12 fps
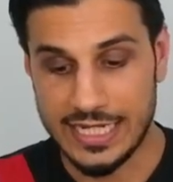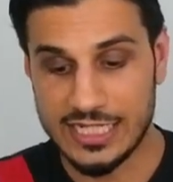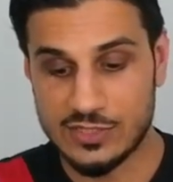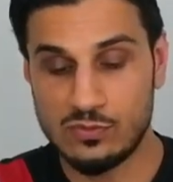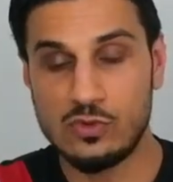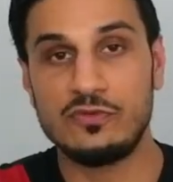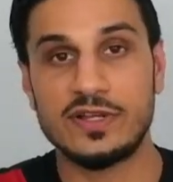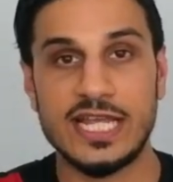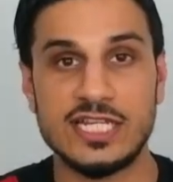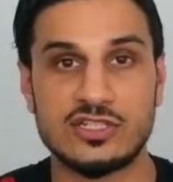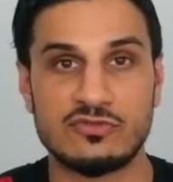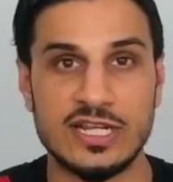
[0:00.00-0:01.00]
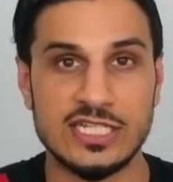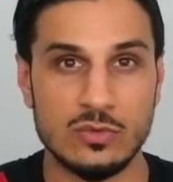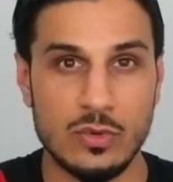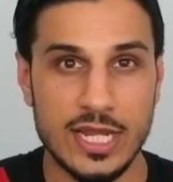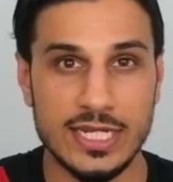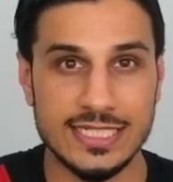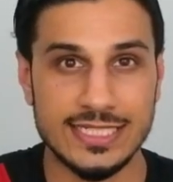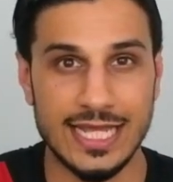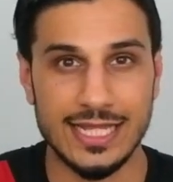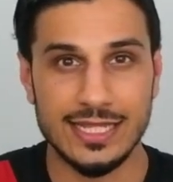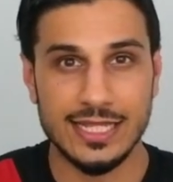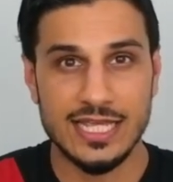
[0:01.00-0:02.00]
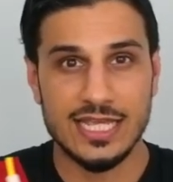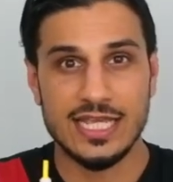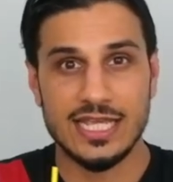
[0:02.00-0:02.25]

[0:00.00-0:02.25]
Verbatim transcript: It's more of a case to raise awareness that